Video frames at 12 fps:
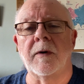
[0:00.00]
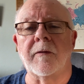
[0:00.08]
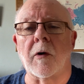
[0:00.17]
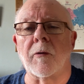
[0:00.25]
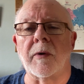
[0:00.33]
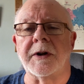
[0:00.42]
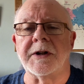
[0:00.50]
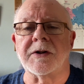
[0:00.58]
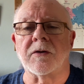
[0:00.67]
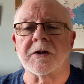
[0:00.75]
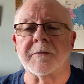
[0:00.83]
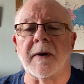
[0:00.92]
We've
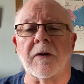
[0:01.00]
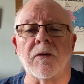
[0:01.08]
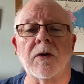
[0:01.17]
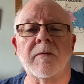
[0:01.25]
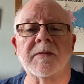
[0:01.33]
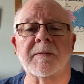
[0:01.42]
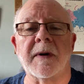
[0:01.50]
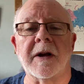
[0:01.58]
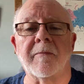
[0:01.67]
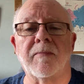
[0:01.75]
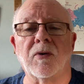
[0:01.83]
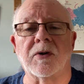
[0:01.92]
already talked about rooms
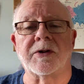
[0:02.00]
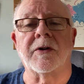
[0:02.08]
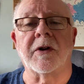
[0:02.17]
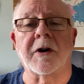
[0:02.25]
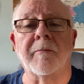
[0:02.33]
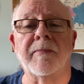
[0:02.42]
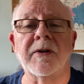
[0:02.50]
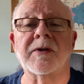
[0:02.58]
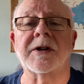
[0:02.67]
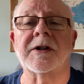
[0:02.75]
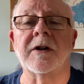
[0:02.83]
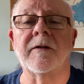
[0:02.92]
being ports on a
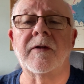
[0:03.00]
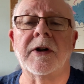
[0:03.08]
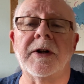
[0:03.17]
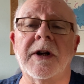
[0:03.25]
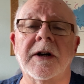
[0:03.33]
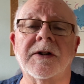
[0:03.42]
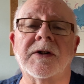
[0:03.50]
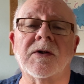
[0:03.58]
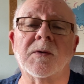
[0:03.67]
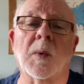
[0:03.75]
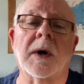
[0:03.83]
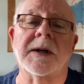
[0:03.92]
computer server in
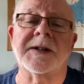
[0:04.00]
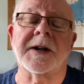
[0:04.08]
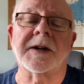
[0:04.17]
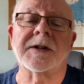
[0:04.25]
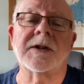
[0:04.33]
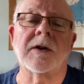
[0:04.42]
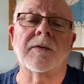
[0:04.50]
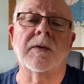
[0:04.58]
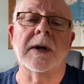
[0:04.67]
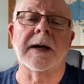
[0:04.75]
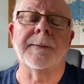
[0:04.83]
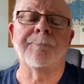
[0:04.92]
Yaesu's WiresX
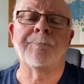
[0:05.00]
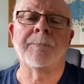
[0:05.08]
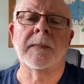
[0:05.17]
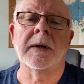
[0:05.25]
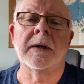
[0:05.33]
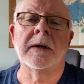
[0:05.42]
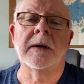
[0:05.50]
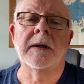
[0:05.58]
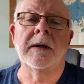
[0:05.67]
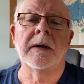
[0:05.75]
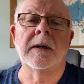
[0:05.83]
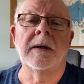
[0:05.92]
software.
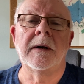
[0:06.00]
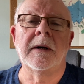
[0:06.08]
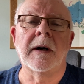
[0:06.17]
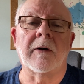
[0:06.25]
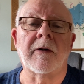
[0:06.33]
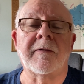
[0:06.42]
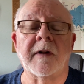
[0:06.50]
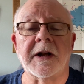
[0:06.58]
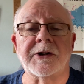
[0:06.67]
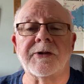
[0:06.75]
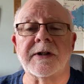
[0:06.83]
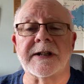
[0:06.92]
A
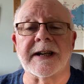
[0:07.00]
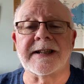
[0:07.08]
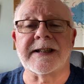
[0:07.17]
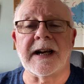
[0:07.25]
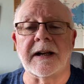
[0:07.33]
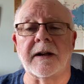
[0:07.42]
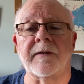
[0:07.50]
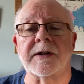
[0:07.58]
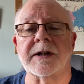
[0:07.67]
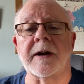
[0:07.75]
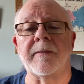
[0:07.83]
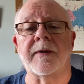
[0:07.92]
reflector is exactly
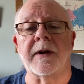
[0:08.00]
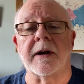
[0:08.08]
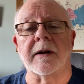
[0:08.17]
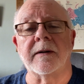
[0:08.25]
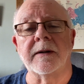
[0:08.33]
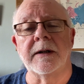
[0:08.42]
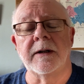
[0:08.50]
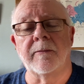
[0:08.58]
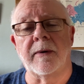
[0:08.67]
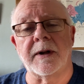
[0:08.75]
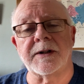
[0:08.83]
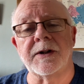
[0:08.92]
the same thing,
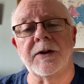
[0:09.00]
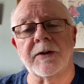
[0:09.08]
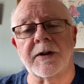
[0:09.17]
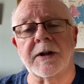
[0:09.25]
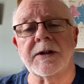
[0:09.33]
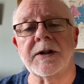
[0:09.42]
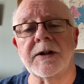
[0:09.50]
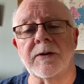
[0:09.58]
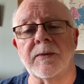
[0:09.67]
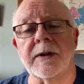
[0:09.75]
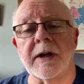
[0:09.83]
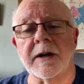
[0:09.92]
but has nothing to
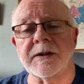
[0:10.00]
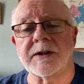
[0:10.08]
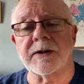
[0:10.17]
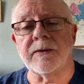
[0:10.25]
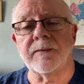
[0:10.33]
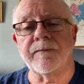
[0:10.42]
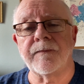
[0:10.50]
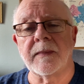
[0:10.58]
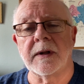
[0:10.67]
do with Yaesu.